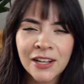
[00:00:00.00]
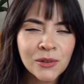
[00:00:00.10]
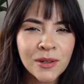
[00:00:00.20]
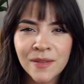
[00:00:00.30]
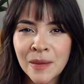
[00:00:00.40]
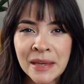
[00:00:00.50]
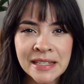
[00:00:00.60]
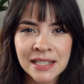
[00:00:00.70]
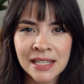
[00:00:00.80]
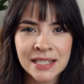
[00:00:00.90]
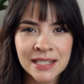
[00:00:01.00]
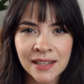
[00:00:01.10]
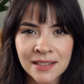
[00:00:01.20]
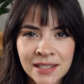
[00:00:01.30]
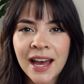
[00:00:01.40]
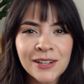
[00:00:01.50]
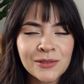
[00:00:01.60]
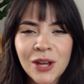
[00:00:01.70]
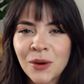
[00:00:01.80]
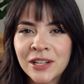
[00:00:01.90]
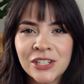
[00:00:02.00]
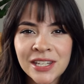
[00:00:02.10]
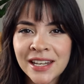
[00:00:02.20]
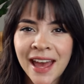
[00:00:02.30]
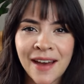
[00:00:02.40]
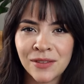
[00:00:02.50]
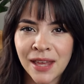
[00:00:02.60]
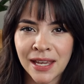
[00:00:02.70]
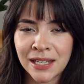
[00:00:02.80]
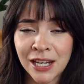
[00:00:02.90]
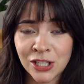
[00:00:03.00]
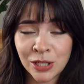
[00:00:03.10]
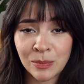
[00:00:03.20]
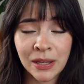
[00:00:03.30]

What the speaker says: I don't know if that makes any sense. I don't know, I just didn't have that connection.